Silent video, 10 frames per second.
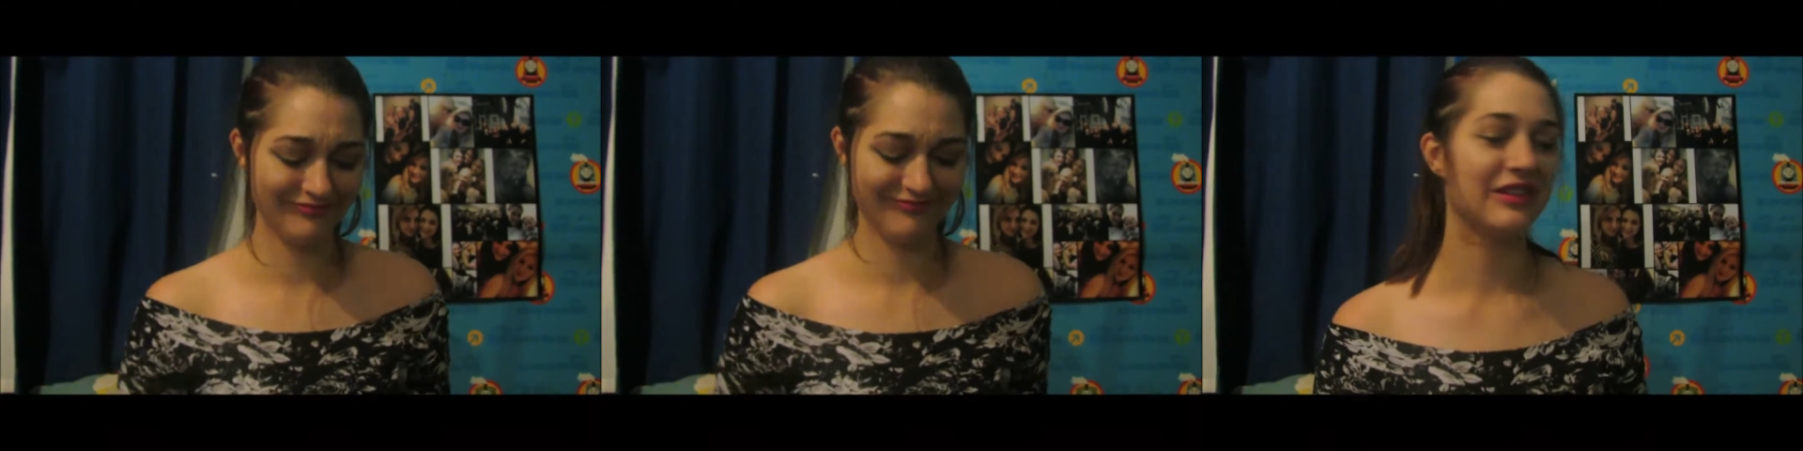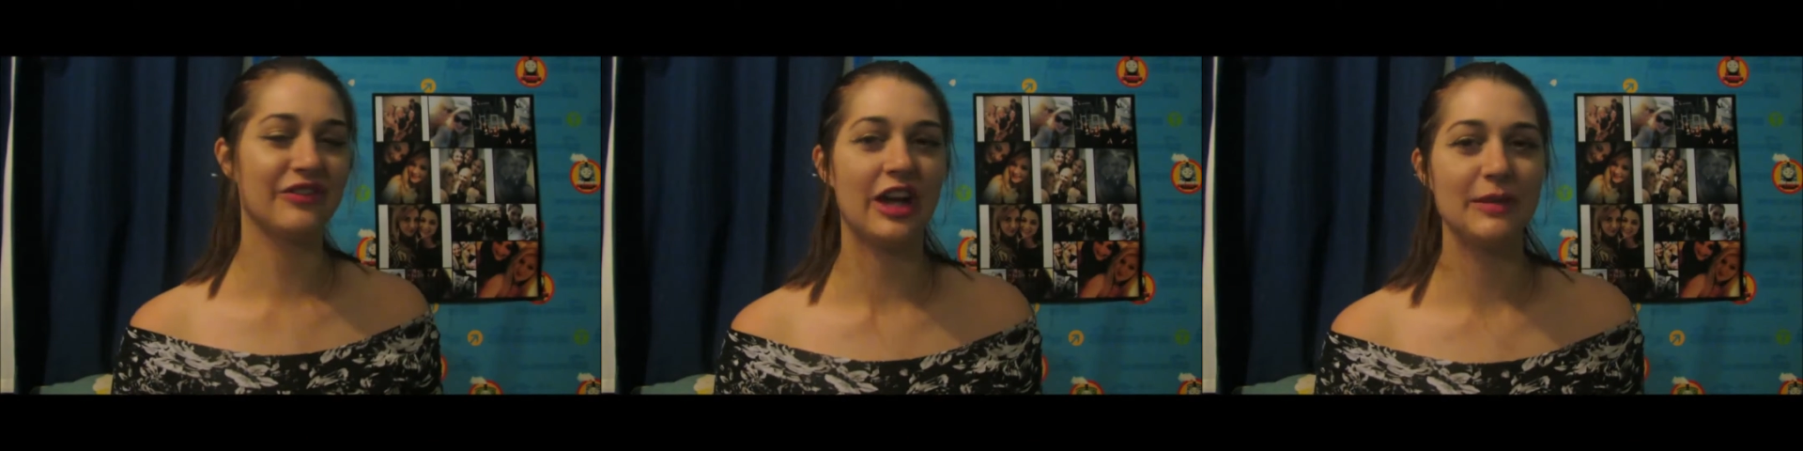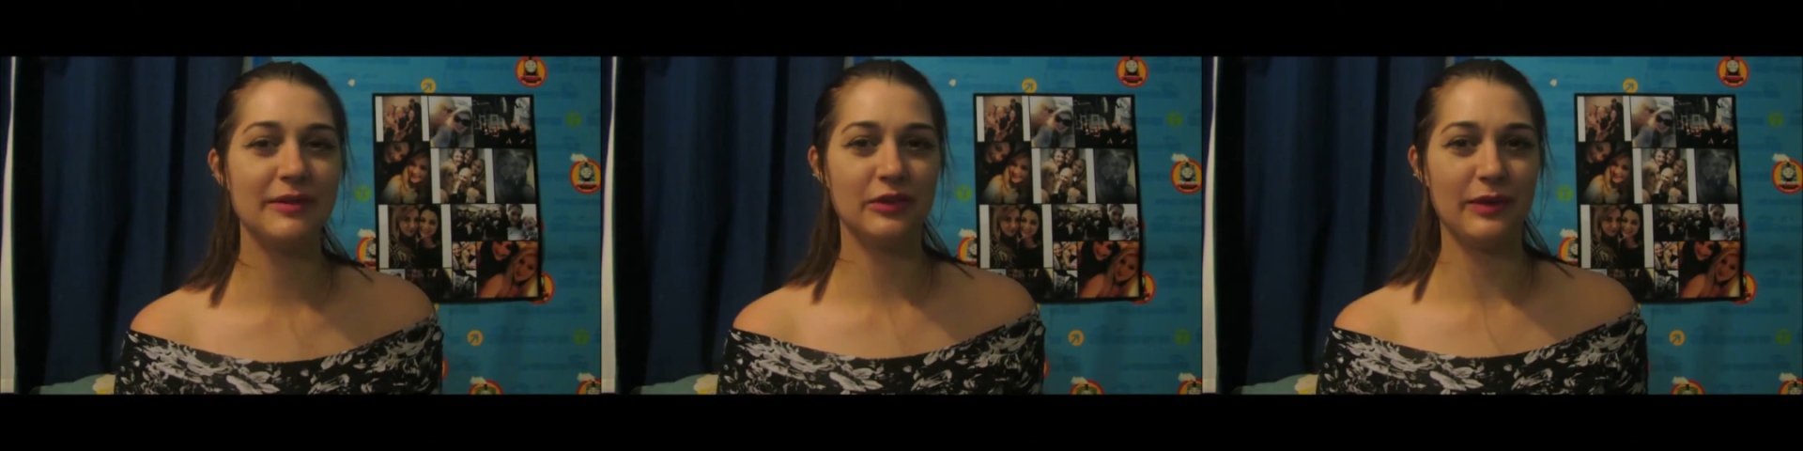So I've kind
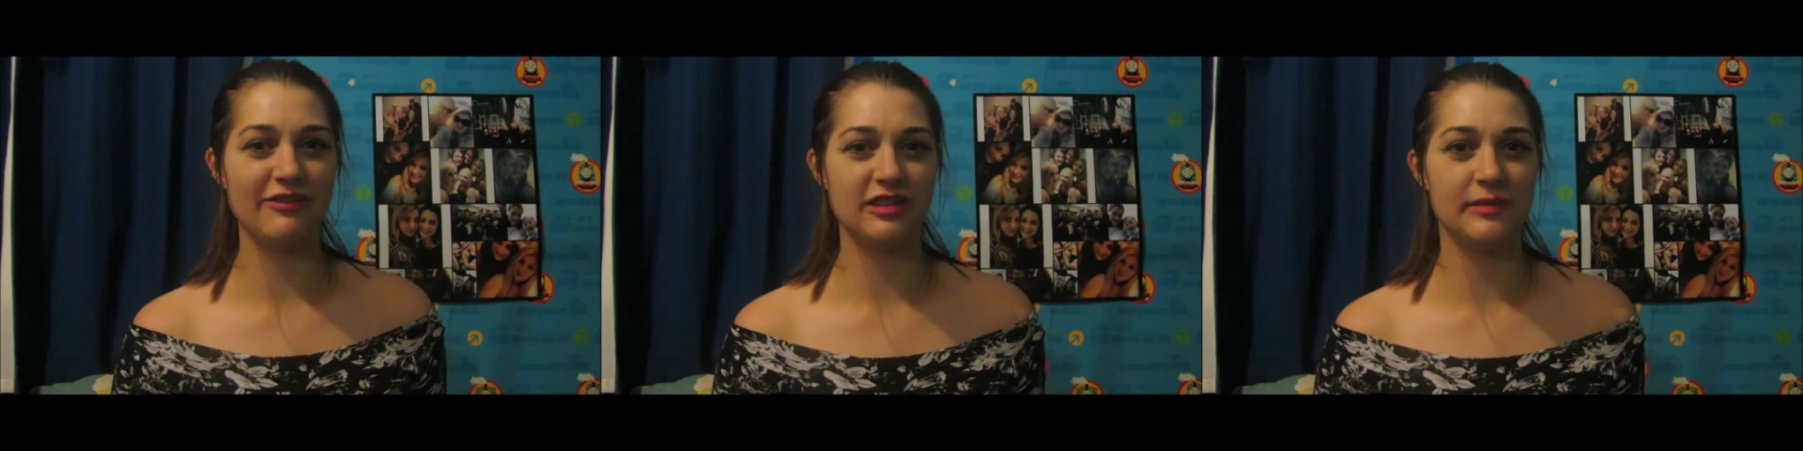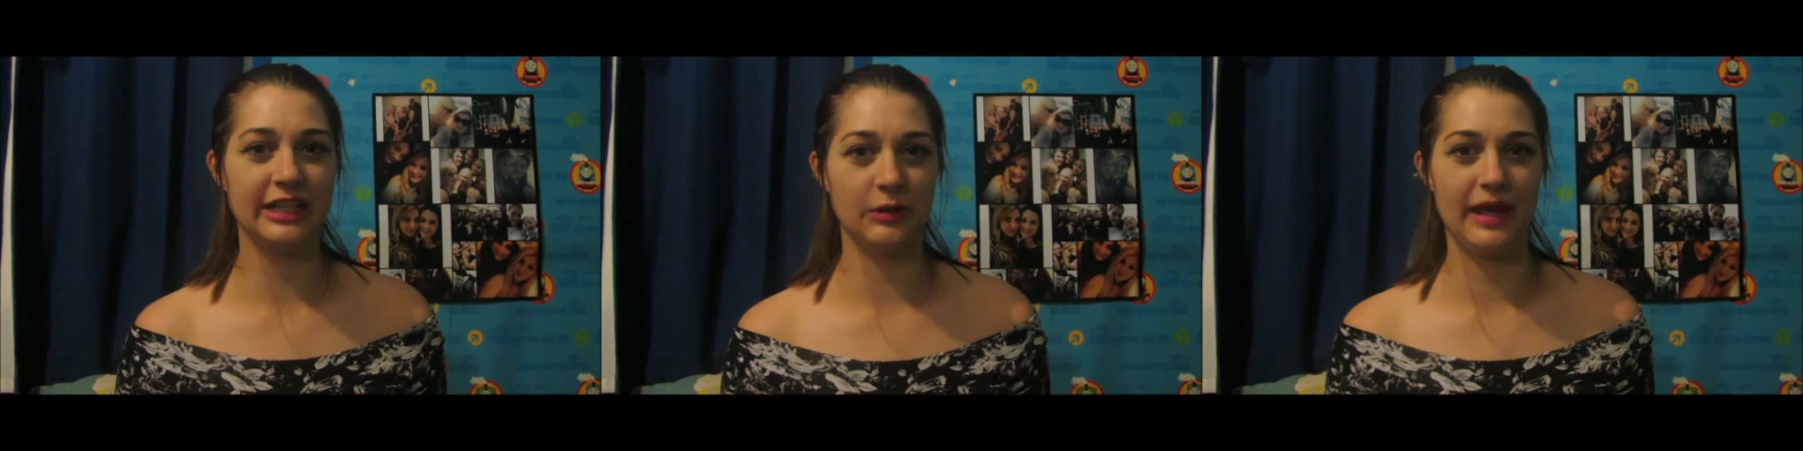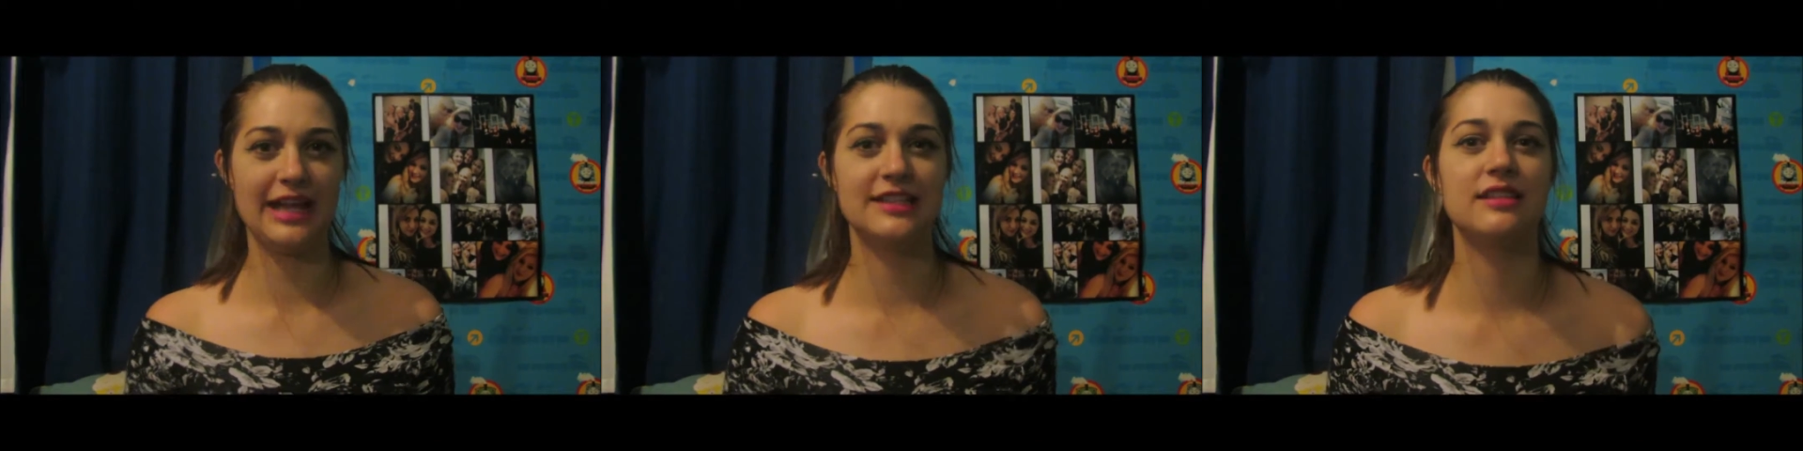of moved away from them a little
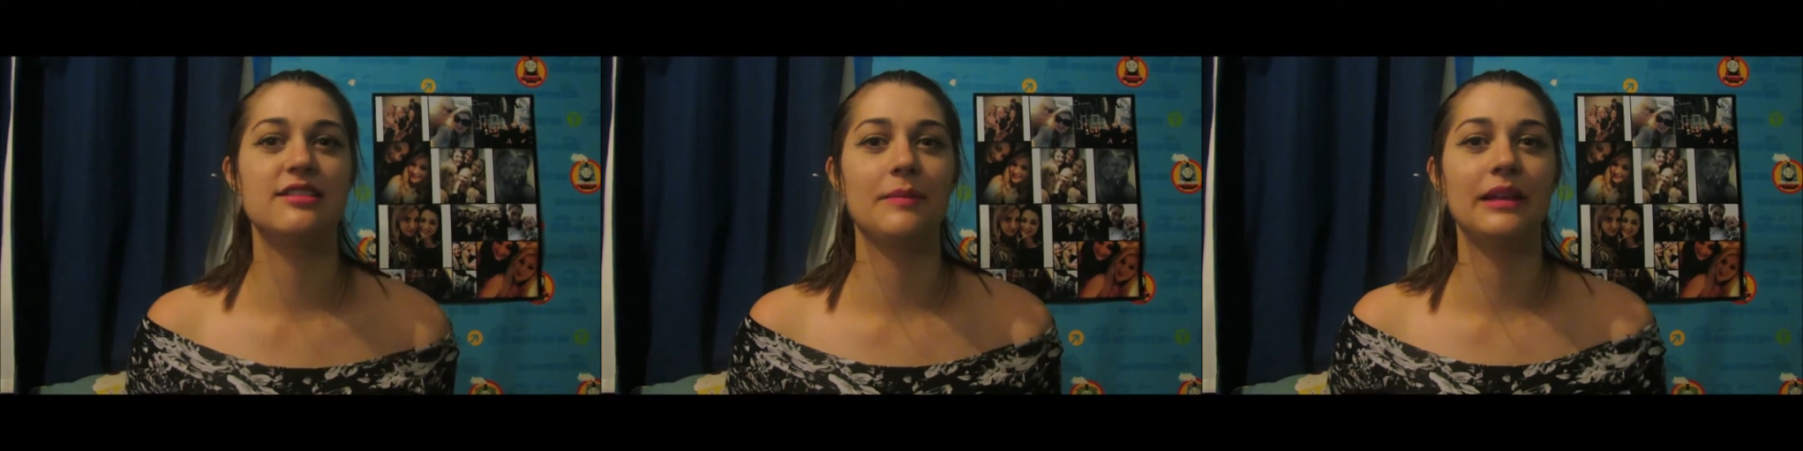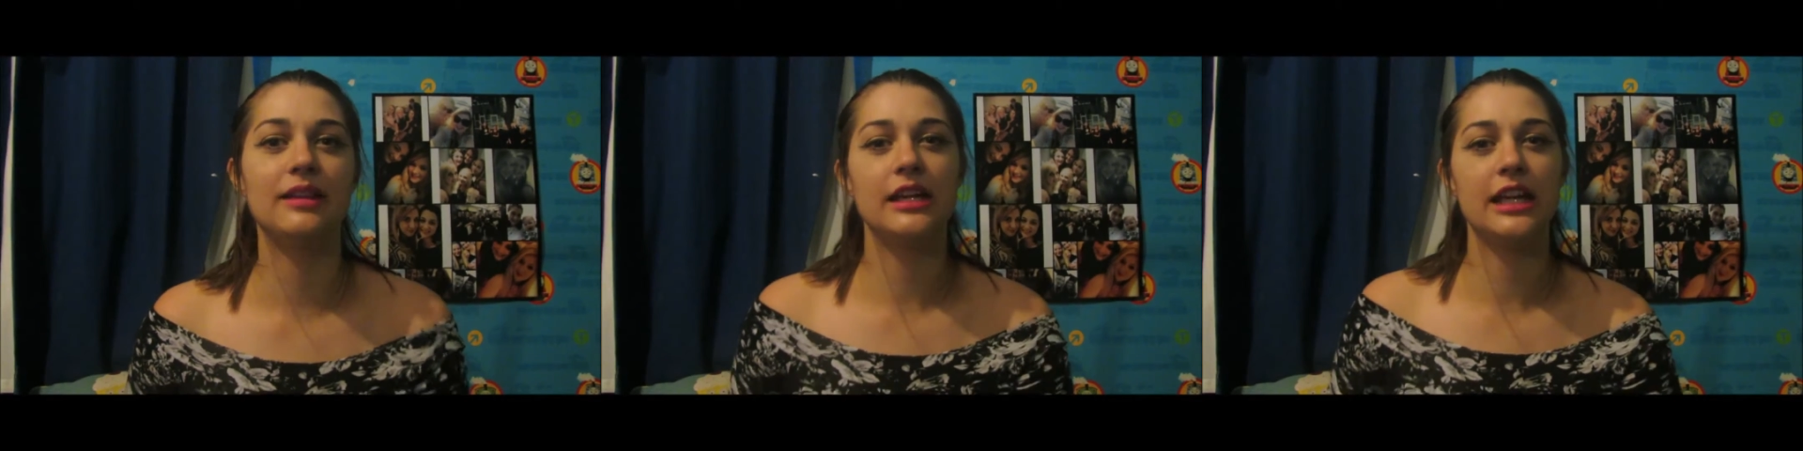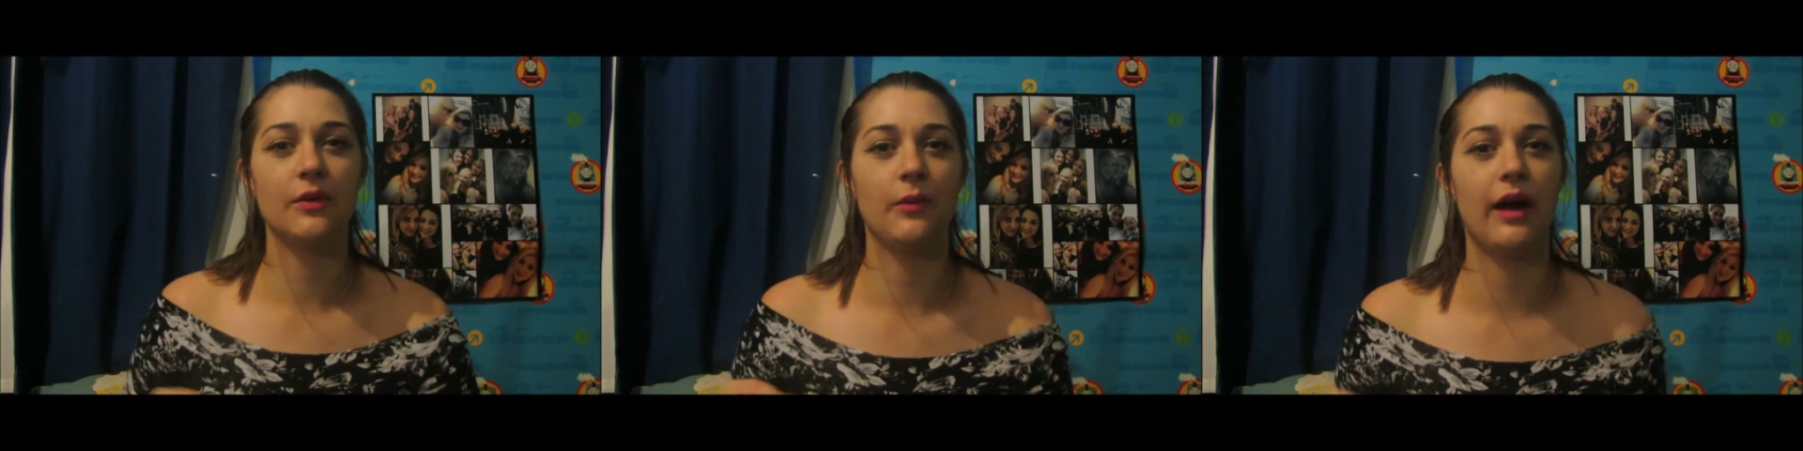bit into something that
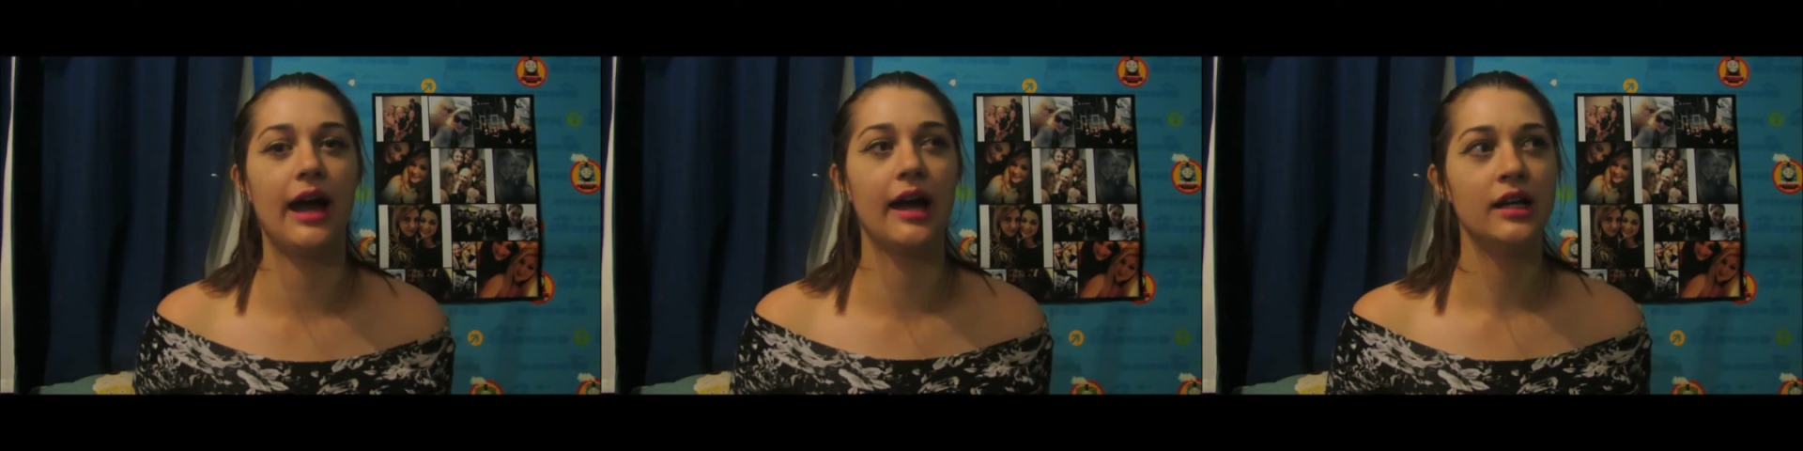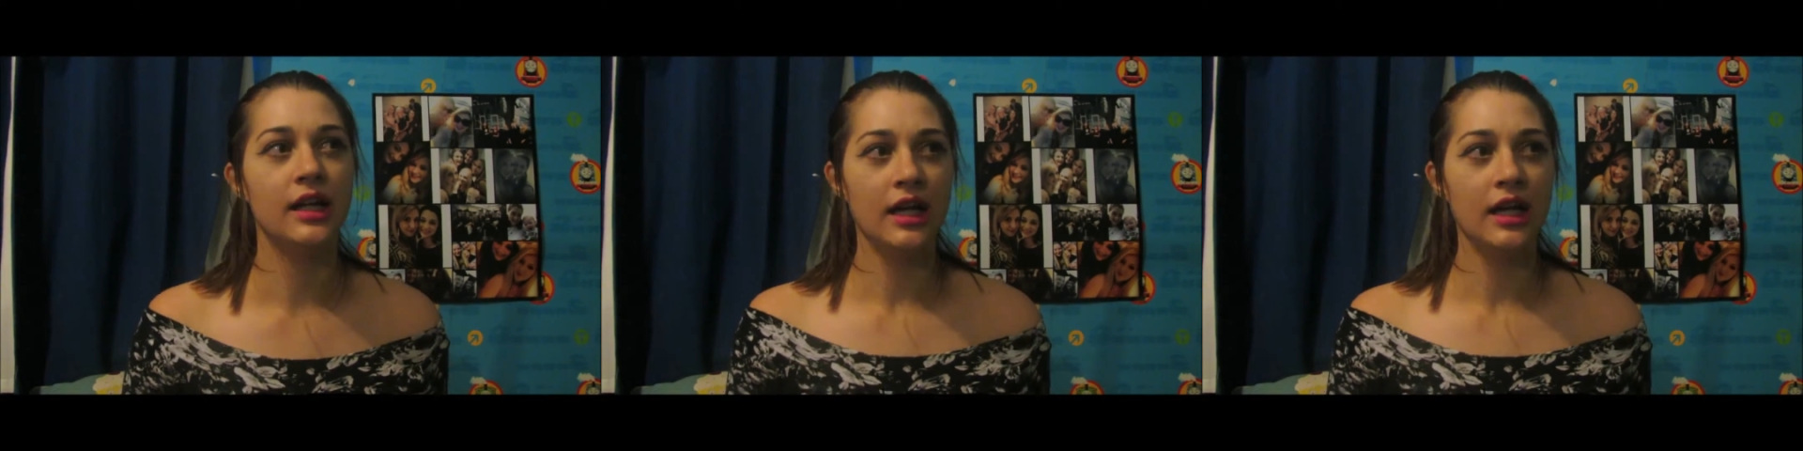he can wear